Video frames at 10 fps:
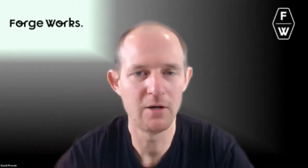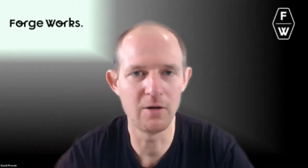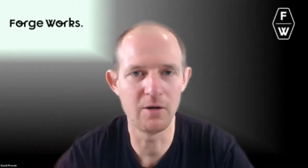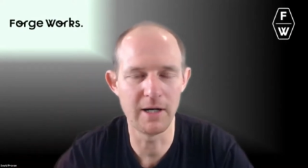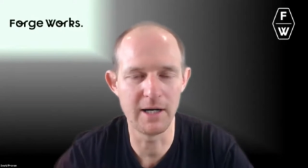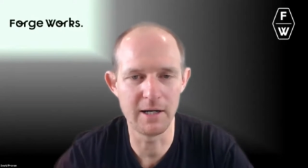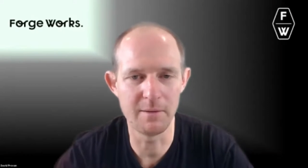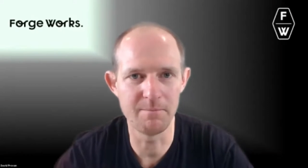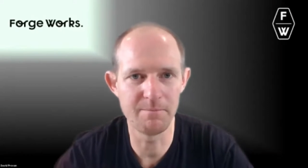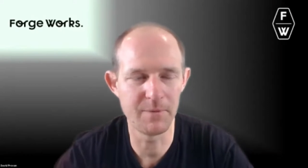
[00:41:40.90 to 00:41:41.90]
or
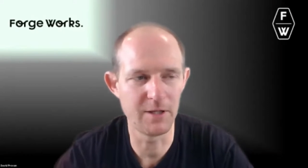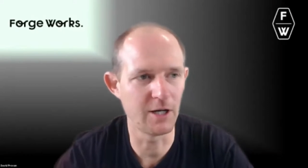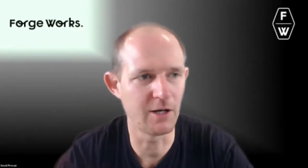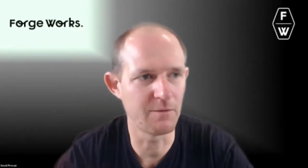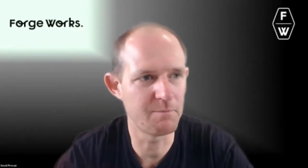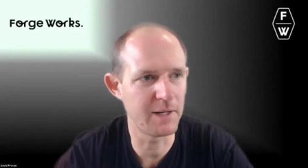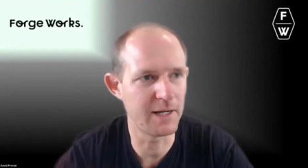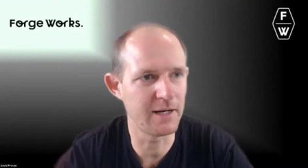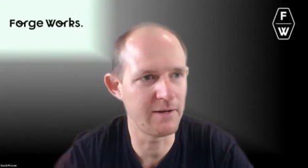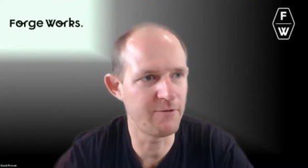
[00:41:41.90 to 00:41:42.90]
um, you know but
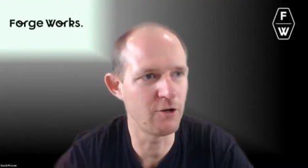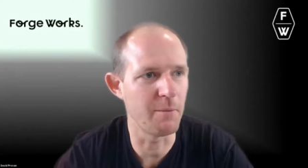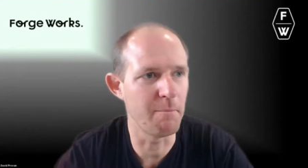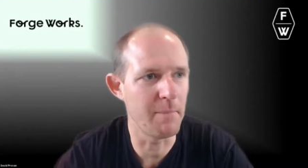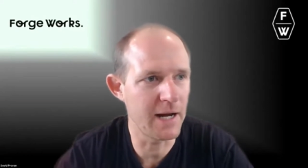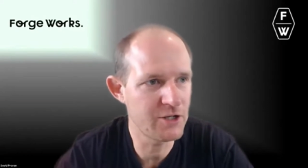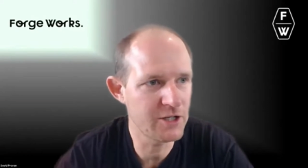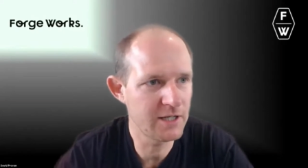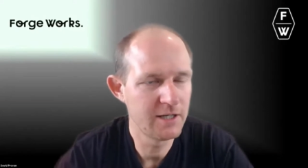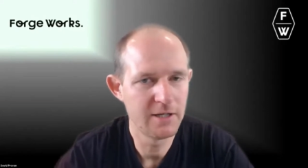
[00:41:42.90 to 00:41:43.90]
if you're a
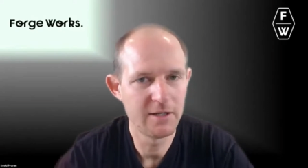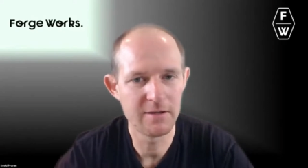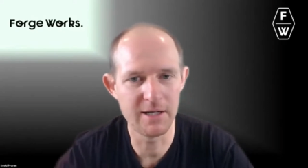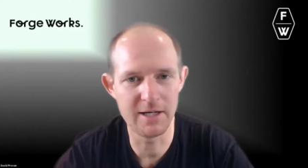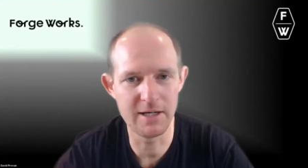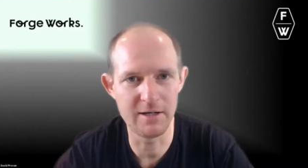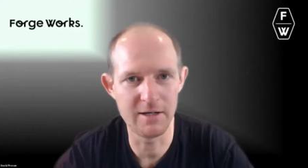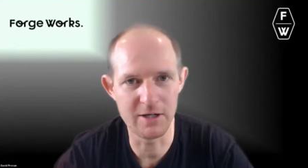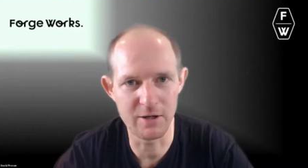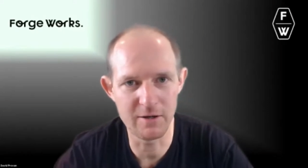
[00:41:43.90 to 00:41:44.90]
manager then
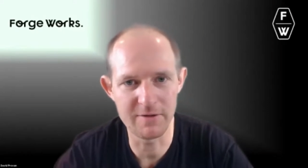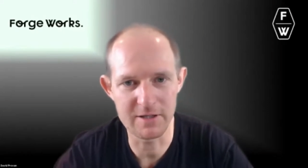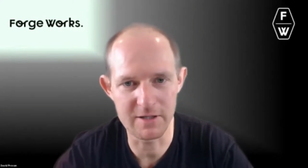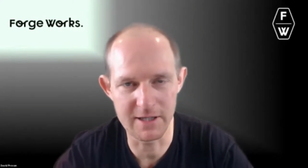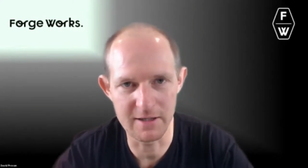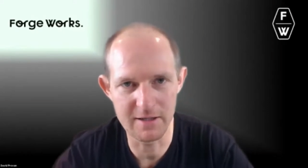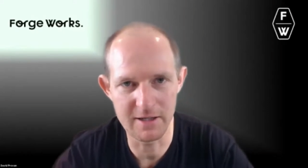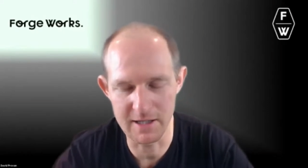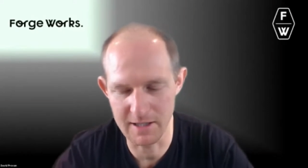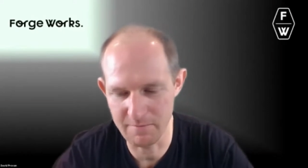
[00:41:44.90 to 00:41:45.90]
you know obviously
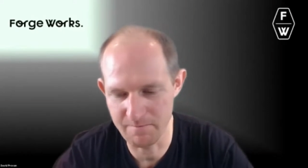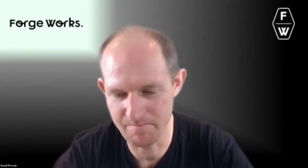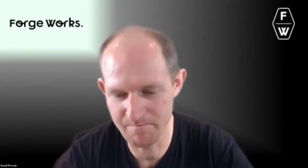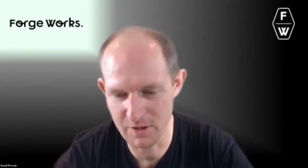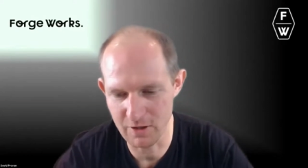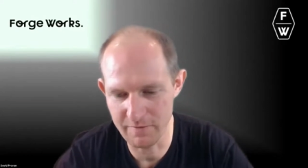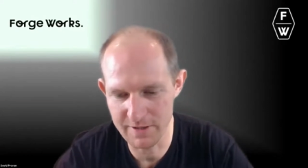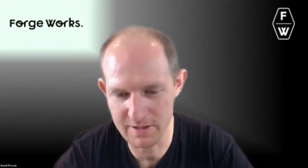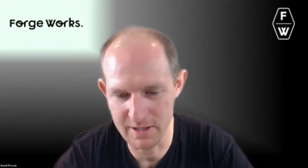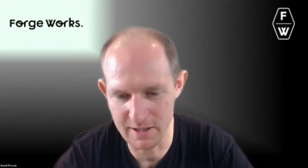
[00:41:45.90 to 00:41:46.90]
um,
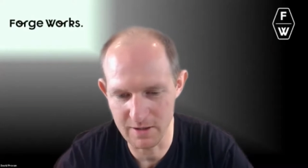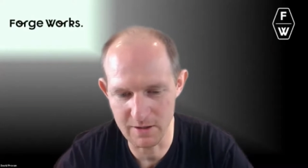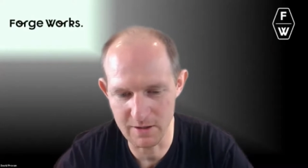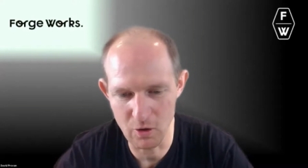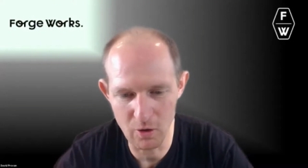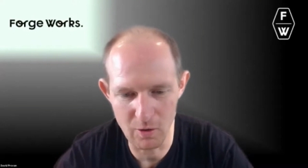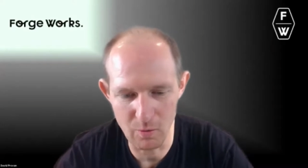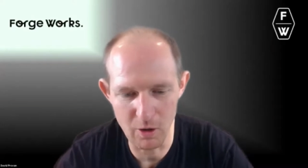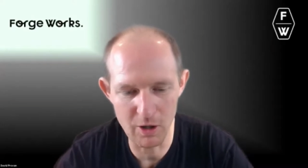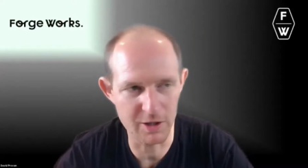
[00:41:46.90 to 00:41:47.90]
obviously that your
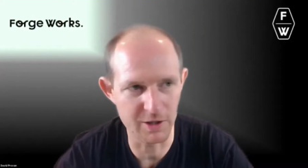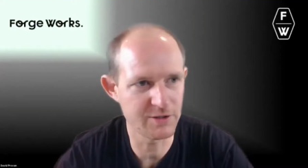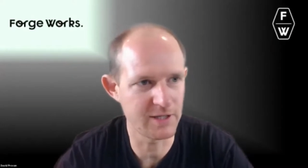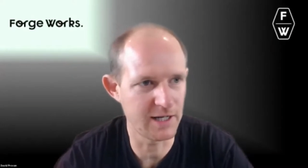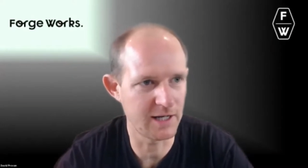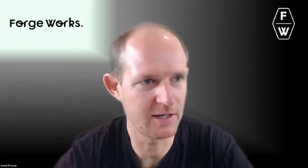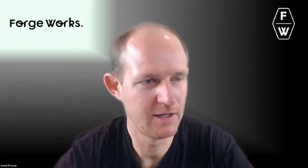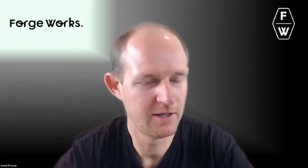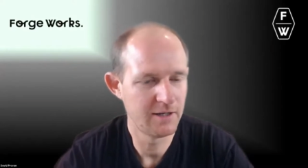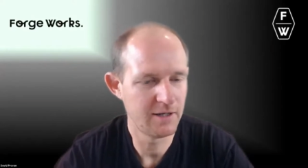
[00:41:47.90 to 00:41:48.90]
workers are
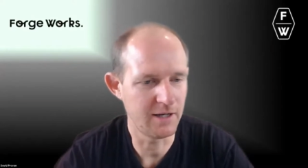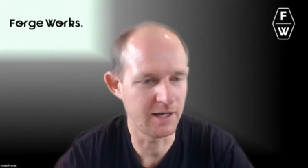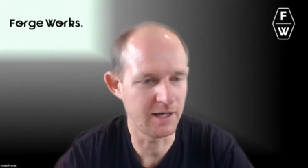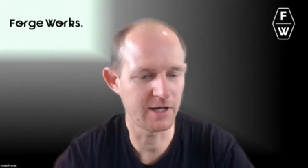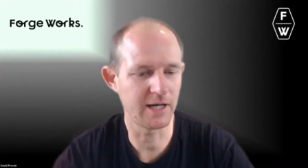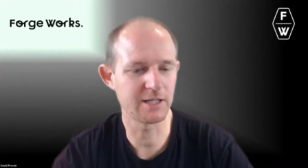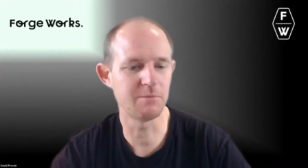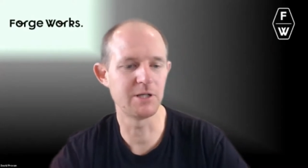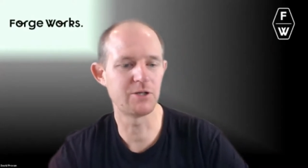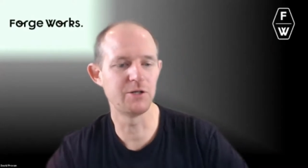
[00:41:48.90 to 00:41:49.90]
are your
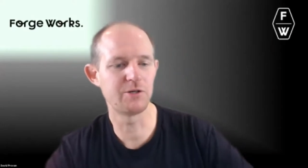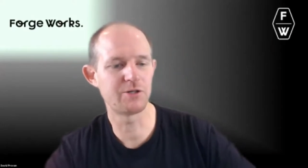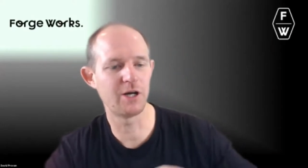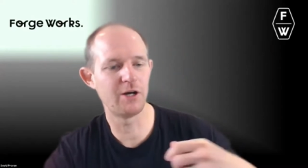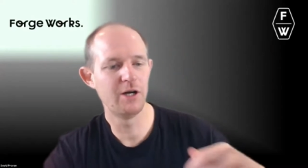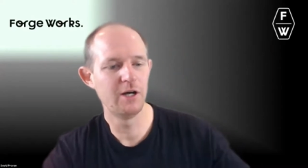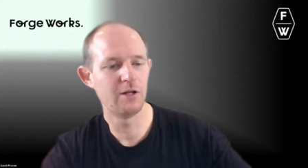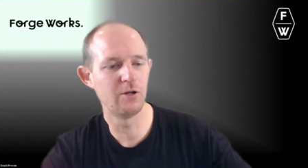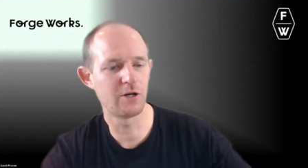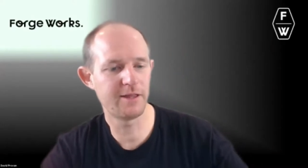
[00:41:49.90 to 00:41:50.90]
customer too so
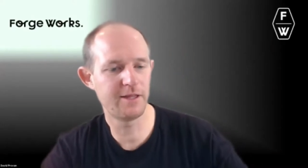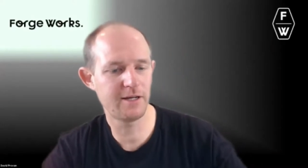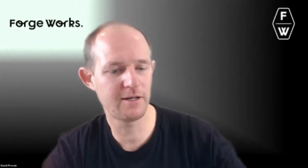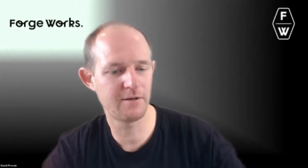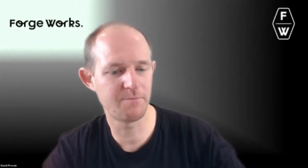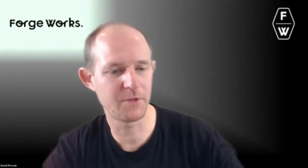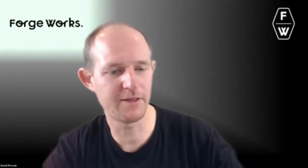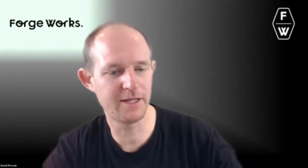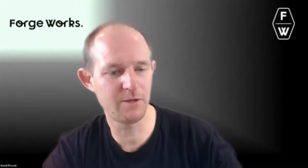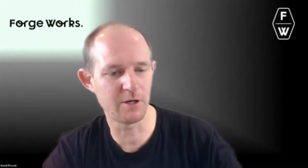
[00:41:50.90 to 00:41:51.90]
look i think i
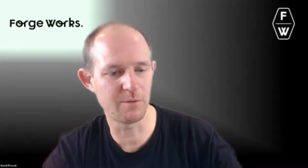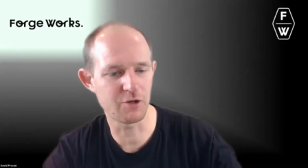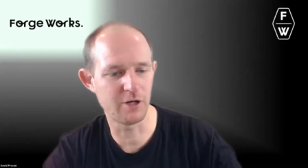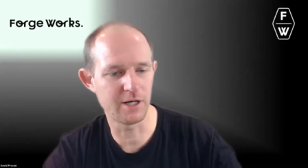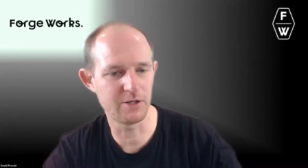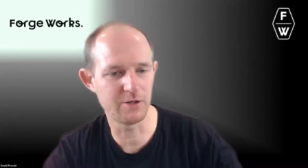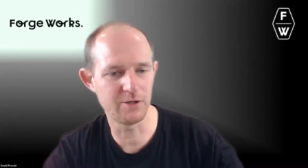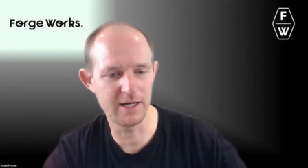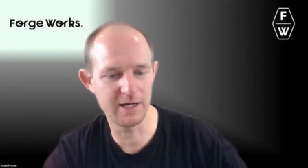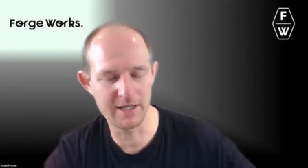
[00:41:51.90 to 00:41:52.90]
think what i'm trying to do
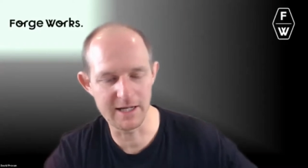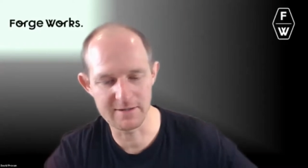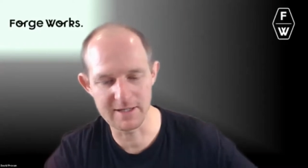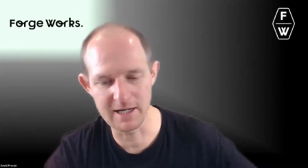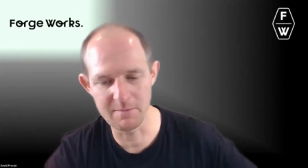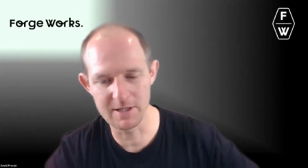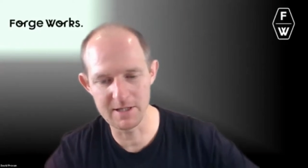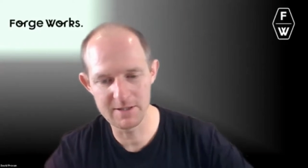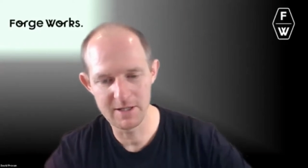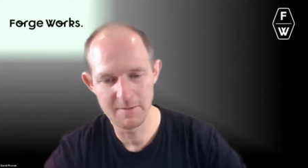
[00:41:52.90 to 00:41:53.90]
there in that statement
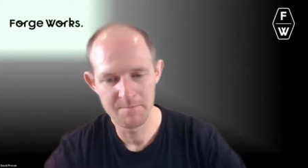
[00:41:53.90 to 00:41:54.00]
is